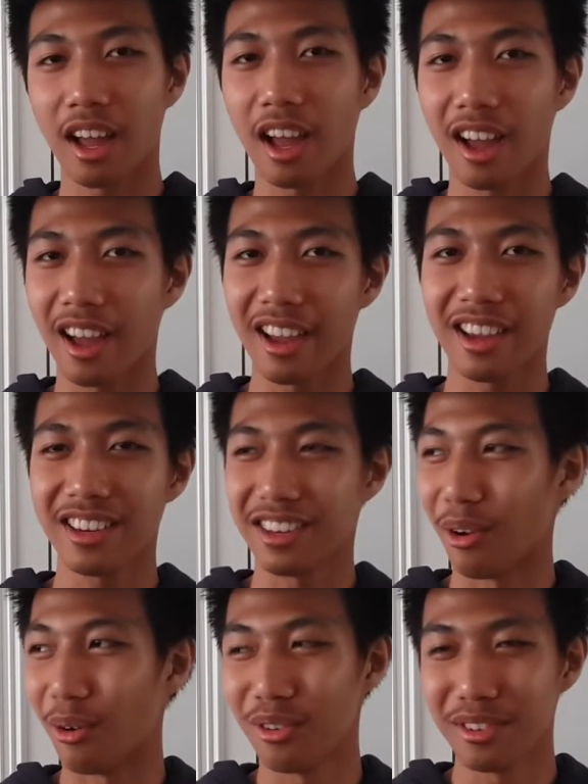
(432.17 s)
I
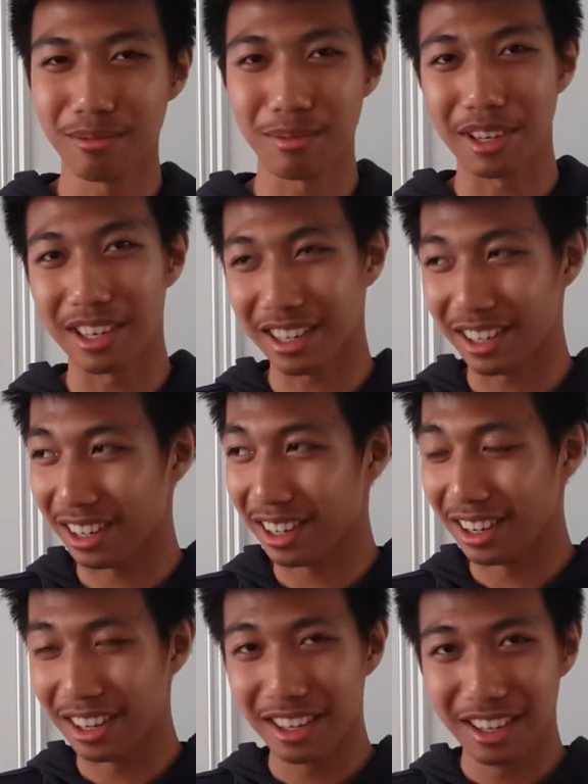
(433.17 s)
don't, but
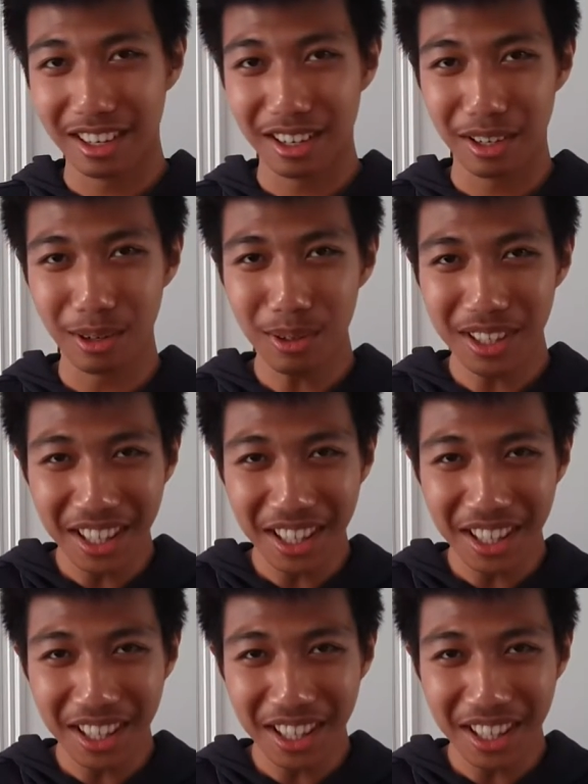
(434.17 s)
who